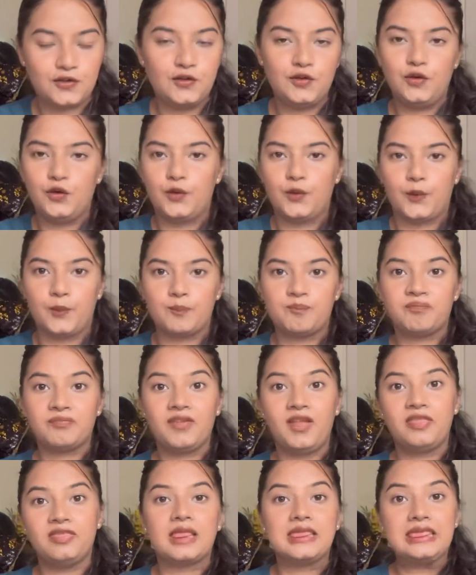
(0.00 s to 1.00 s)
No.
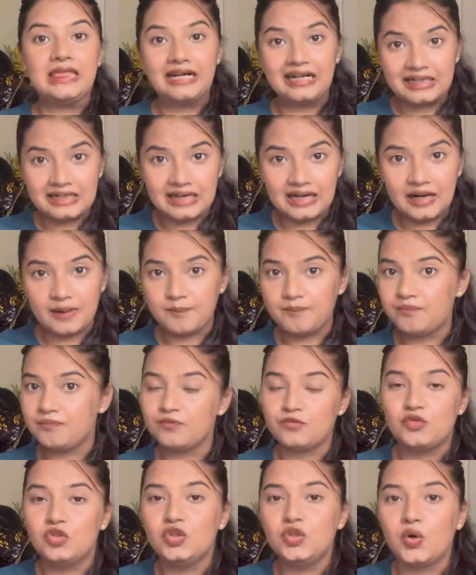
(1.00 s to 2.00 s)
The come?
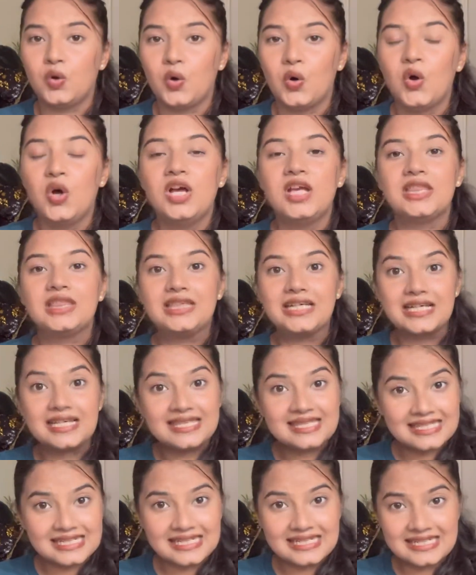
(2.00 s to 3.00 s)
No. The
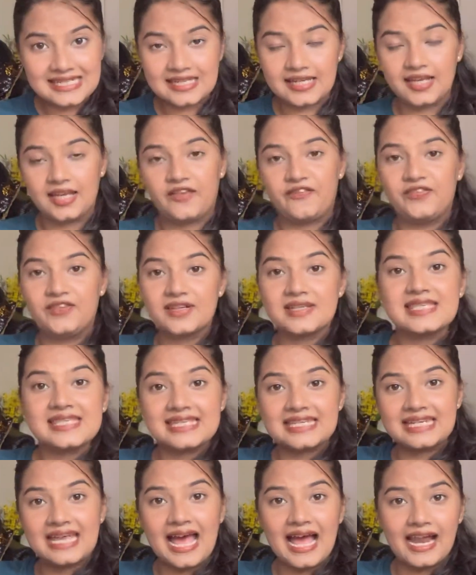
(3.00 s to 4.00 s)
sit? The
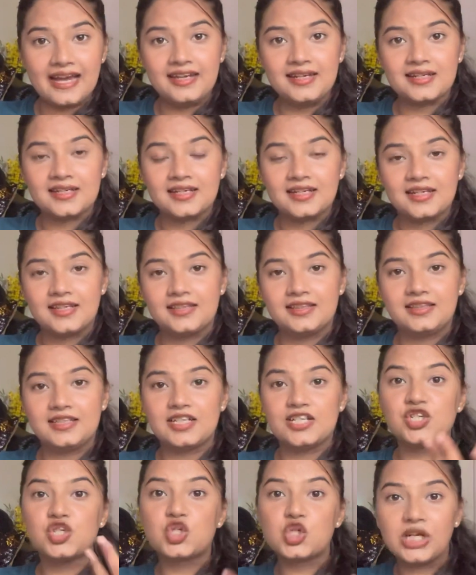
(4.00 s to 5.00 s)
stand? The
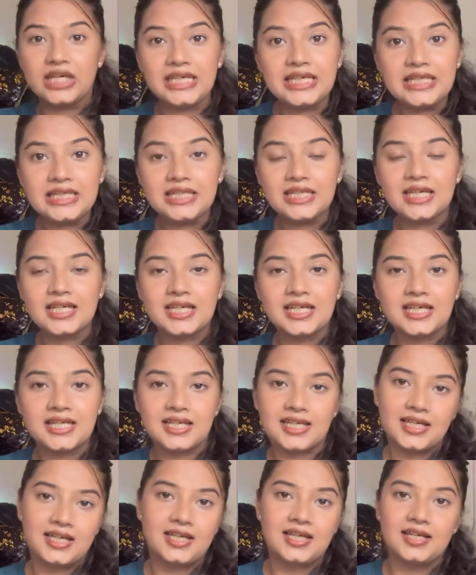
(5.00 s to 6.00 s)
drink?
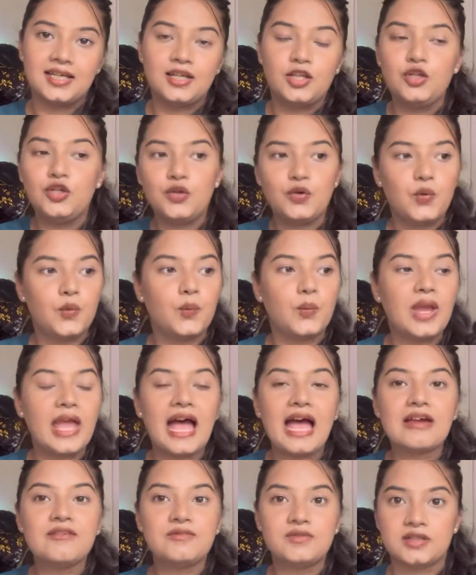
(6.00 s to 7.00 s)
No, we
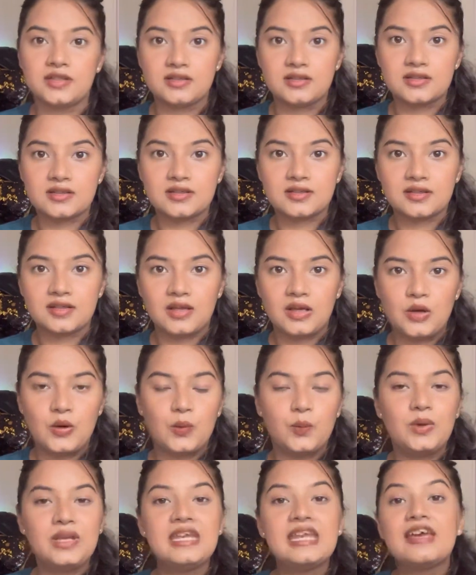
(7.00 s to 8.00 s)
haven't.
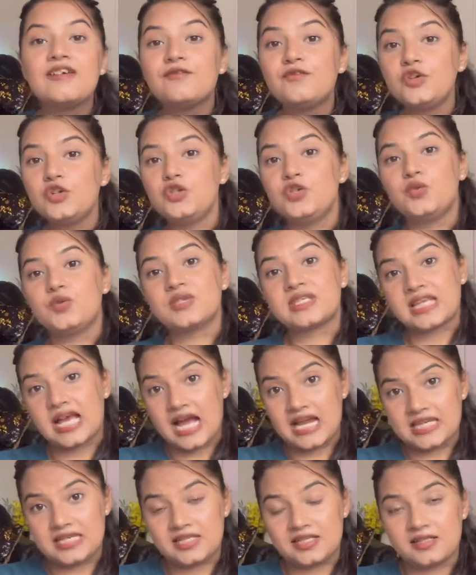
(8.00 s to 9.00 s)
We never use
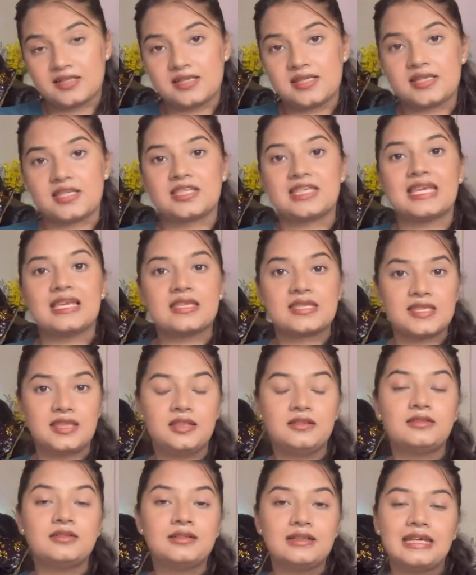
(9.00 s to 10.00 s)
articles such as
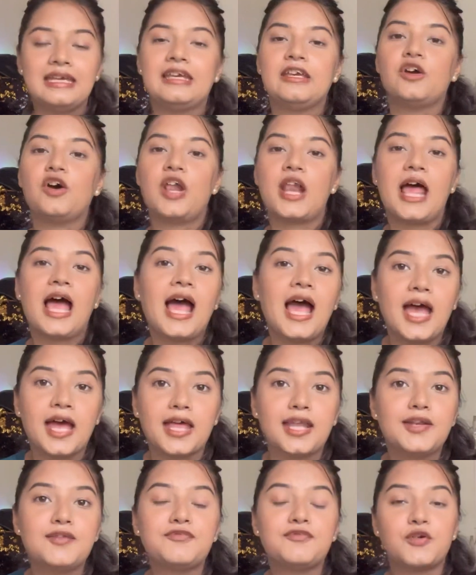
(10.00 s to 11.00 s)
the, a or
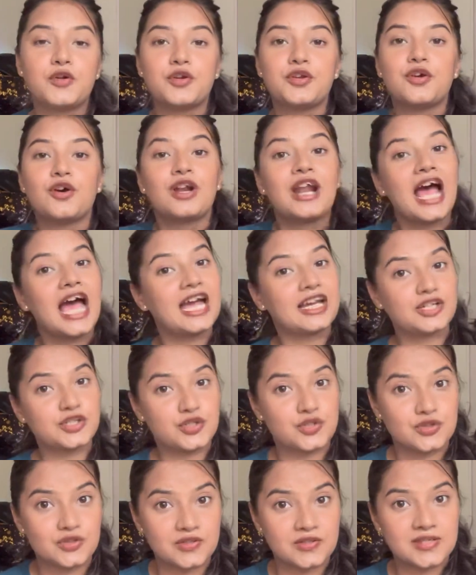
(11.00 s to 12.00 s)
an for your
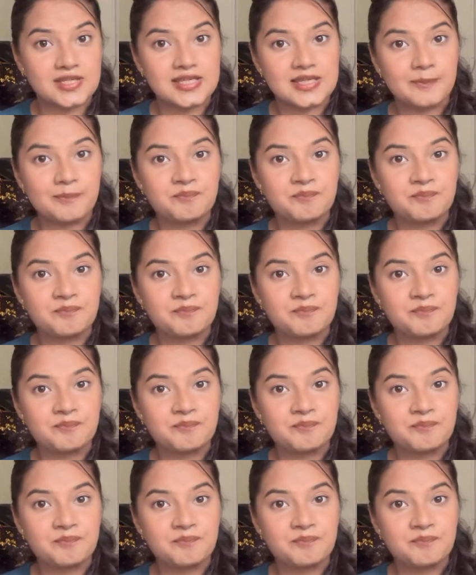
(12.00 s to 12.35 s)
actions.